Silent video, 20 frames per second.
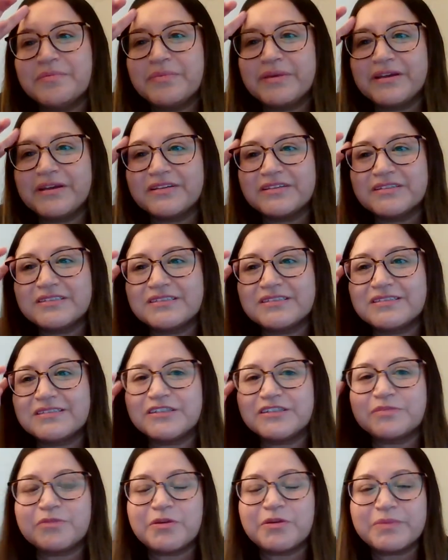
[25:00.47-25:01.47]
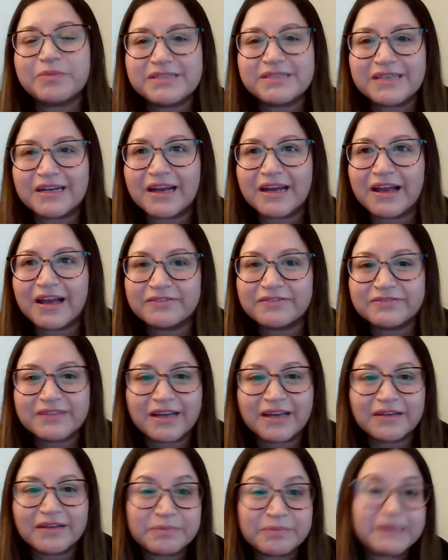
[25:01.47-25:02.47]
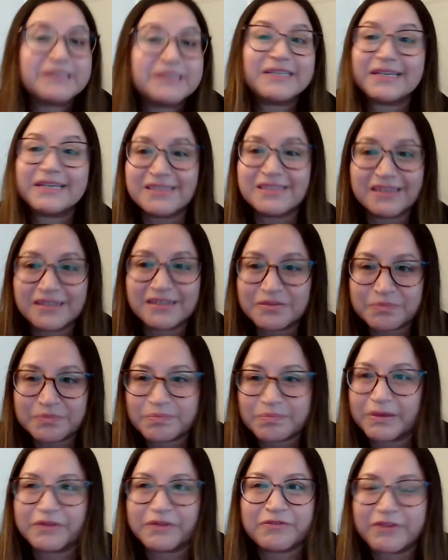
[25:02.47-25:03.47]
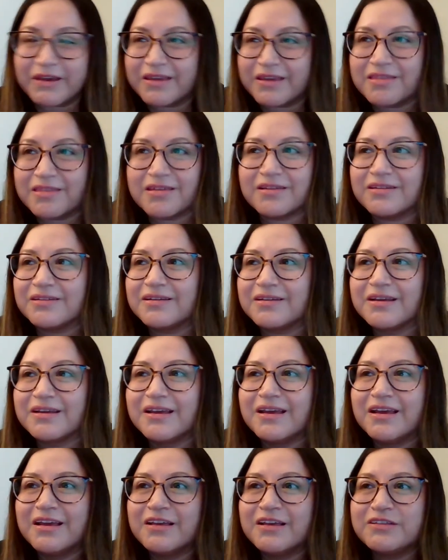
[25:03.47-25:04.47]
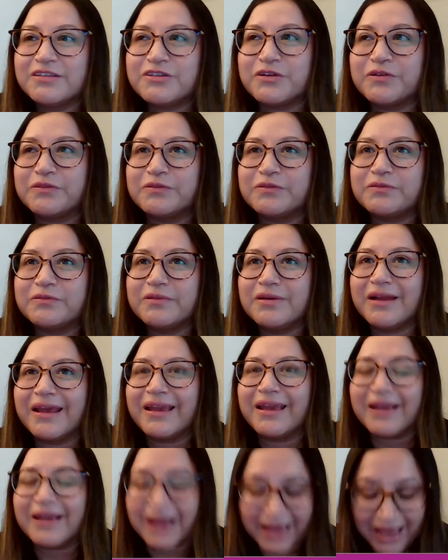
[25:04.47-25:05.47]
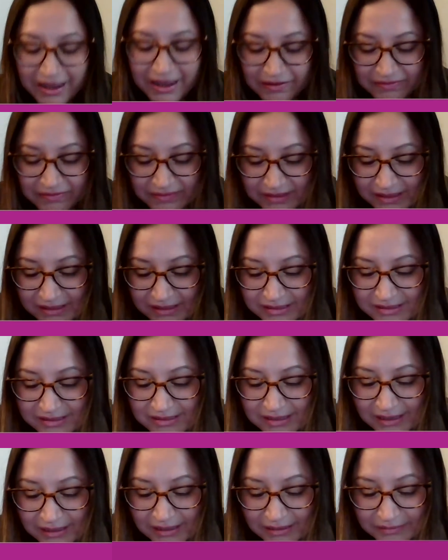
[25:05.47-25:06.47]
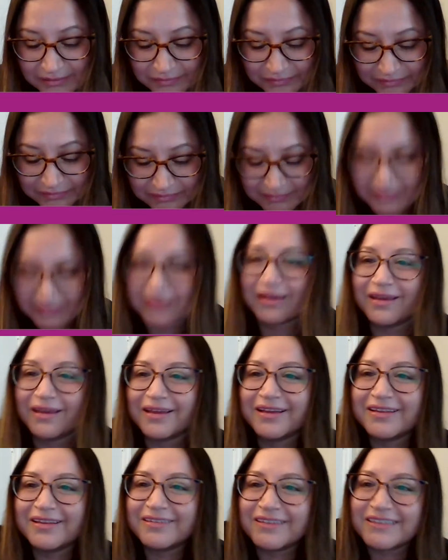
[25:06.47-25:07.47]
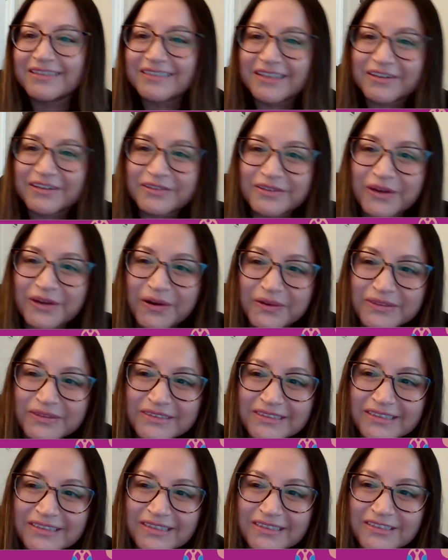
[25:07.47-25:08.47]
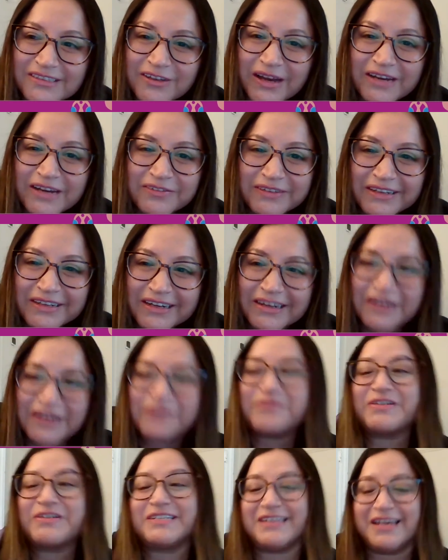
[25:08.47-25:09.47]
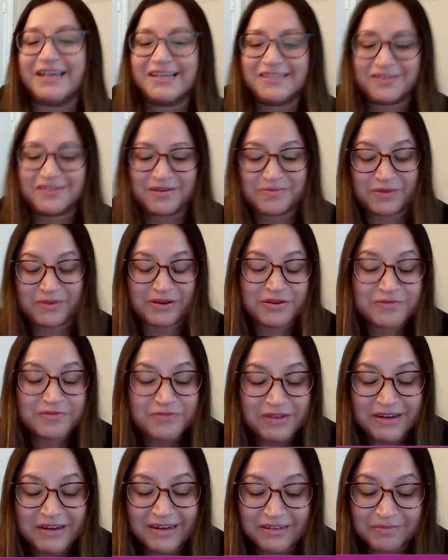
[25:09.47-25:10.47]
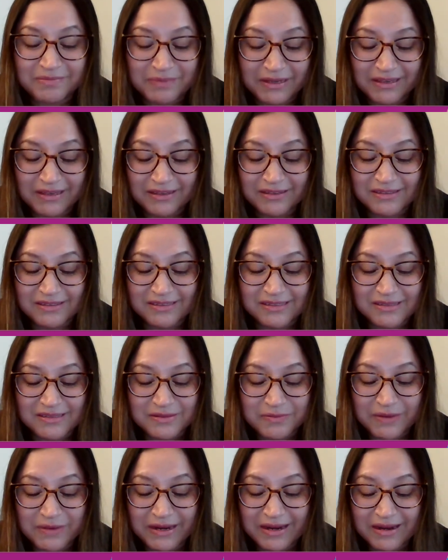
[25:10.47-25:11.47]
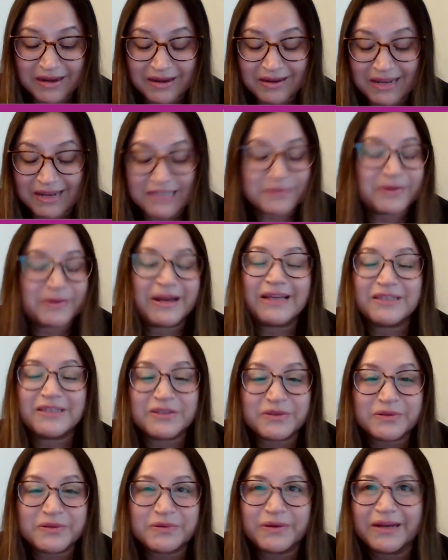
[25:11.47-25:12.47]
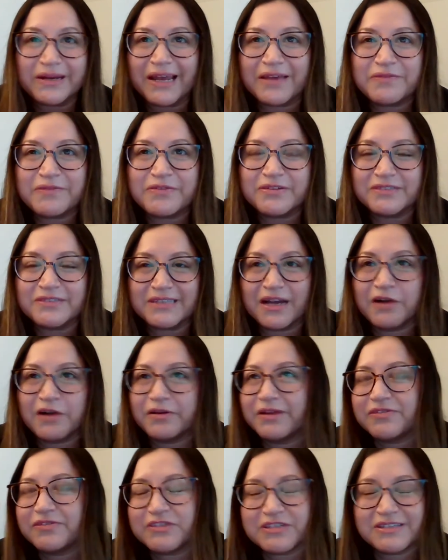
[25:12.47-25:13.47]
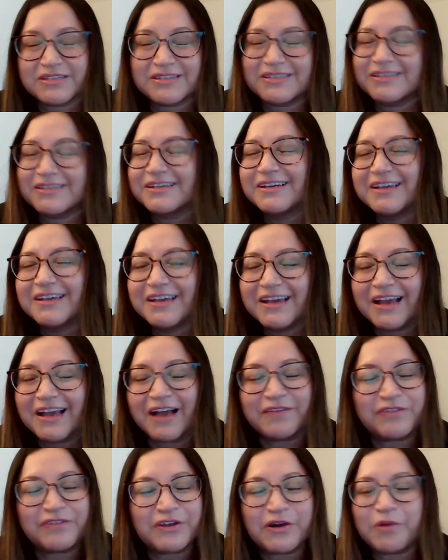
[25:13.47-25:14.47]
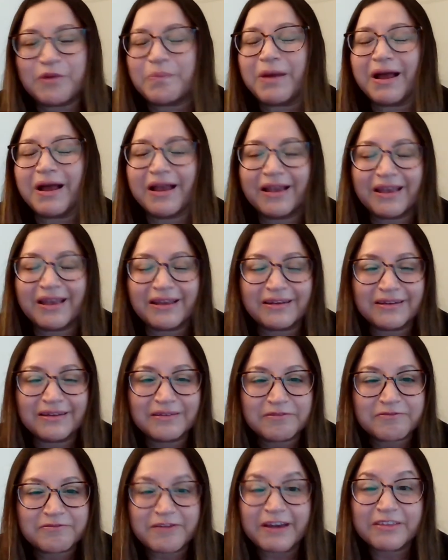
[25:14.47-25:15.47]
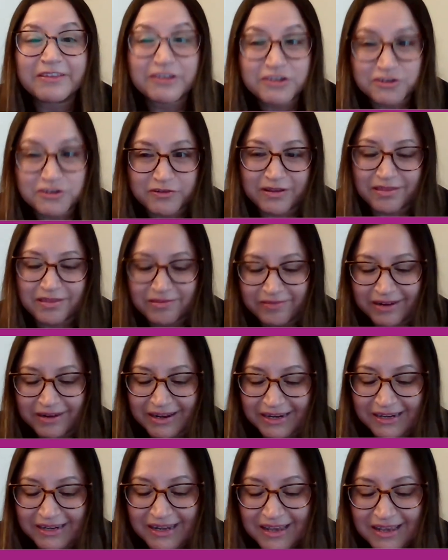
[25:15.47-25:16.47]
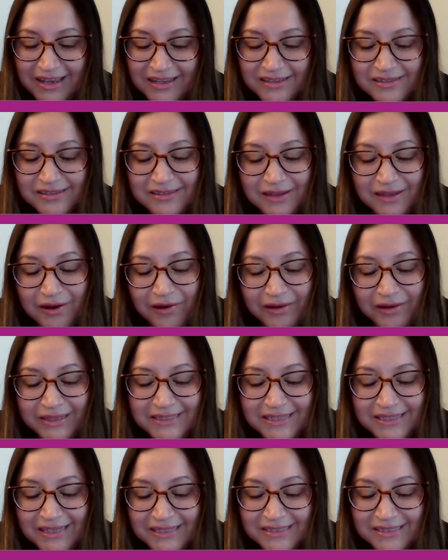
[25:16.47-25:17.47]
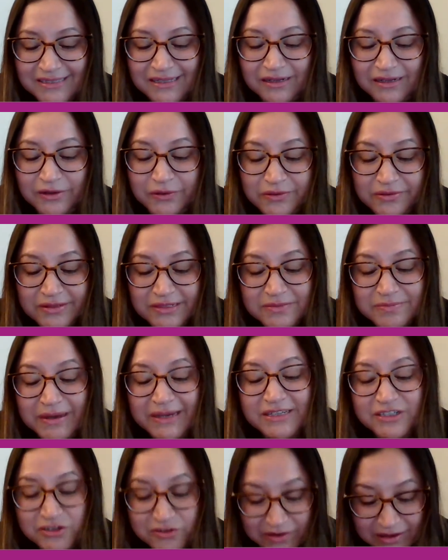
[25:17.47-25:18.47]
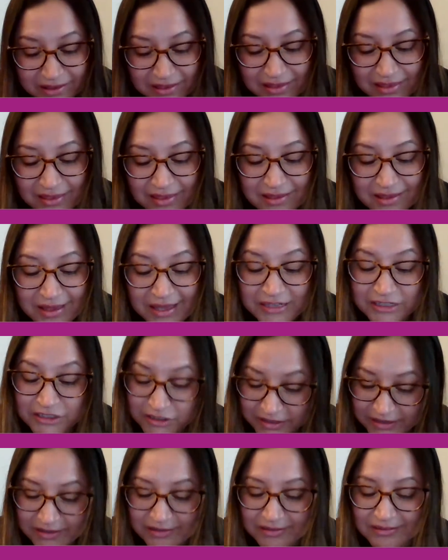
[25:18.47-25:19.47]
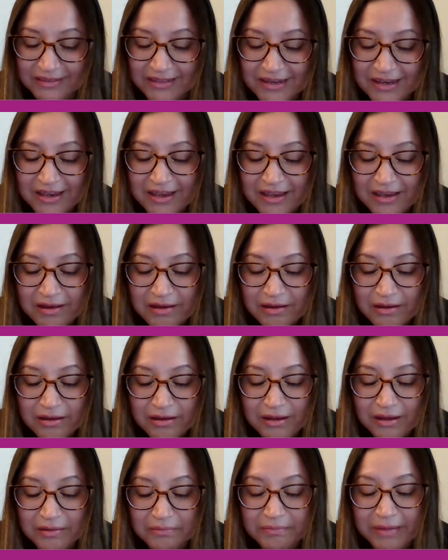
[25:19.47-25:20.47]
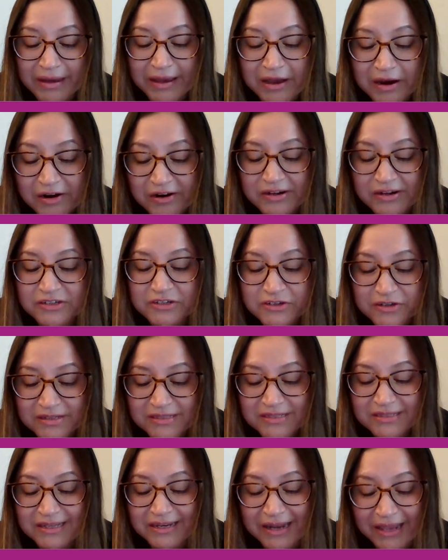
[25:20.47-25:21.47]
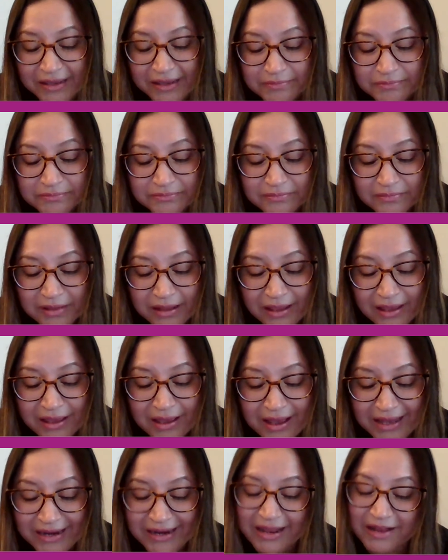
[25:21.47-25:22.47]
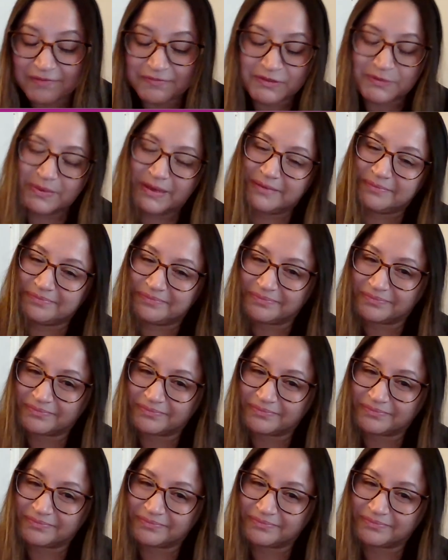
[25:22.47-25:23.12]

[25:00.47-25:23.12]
because there's moments that I have been tested by faith, and so like I have these little notes, so I read it every day. So I'm gonna read it, because when that's what I do when I feel down, I just have to go back and find the strength, right? So it says, "The Lord is my strength and shield. My heart trusts in Him and helps me."